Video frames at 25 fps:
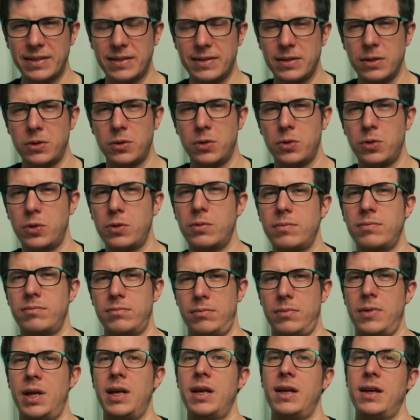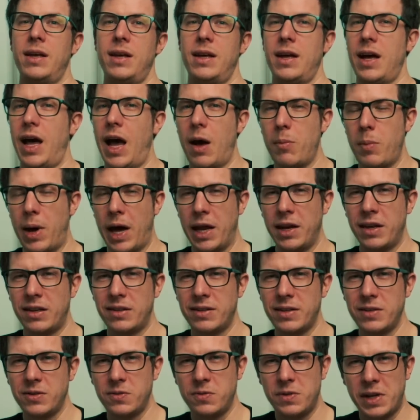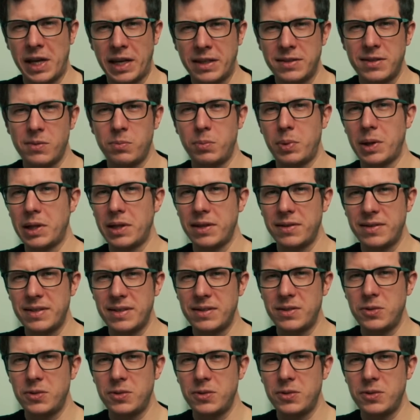So I'm adding this flexibility